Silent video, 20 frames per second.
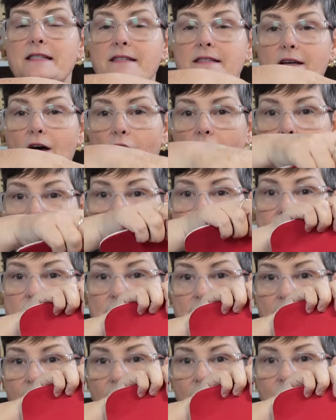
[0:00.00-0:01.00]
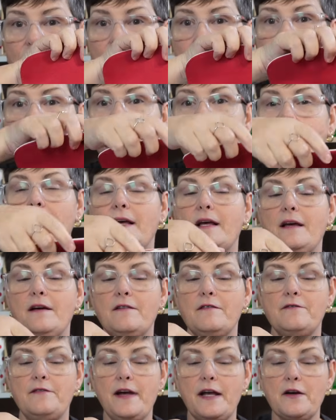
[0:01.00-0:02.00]
is also
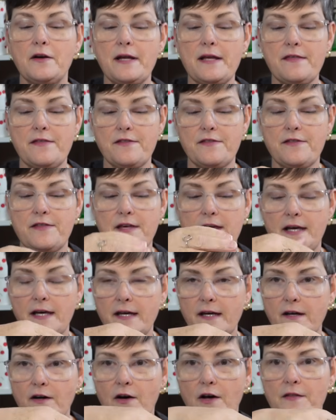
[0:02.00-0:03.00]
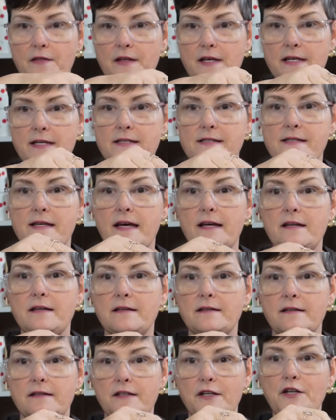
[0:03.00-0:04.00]
very thick on this,
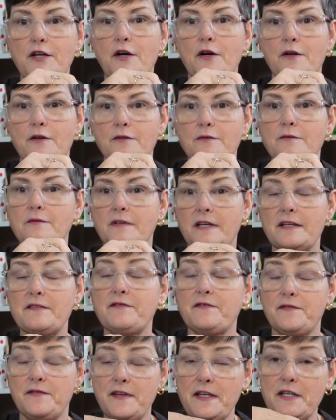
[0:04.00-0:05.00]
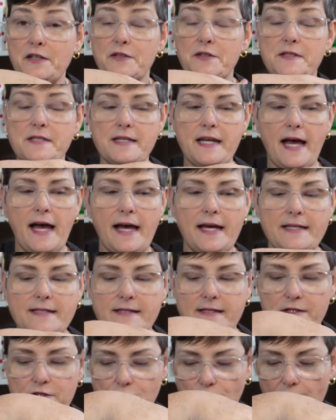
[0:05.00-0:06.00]
and you know, it feels
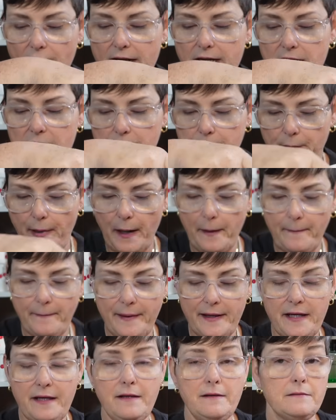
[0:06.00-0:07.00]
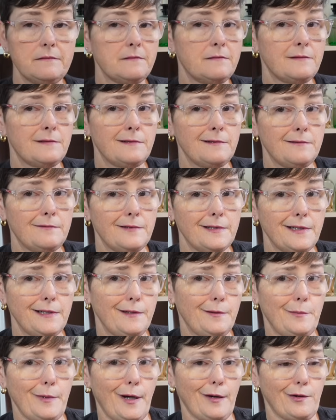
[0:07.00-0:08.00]
nice. It's grainy and bumpy. Girl, what do you
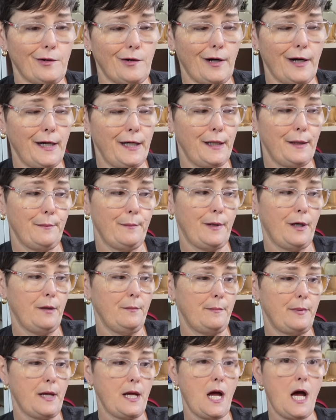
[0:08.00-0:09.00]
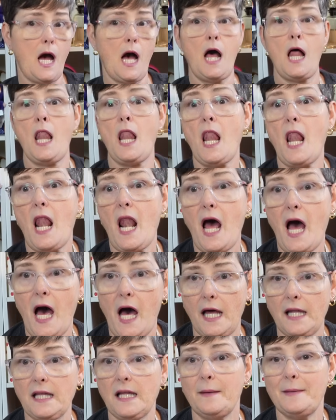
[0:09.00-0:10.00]
know about grainy and bumpy? A
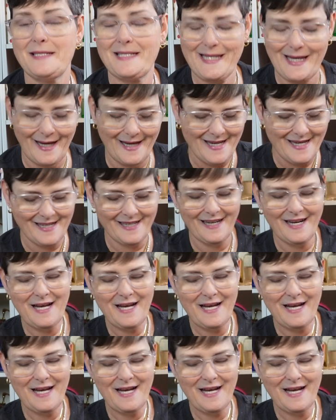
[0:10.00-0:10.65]
lot, let me tell you.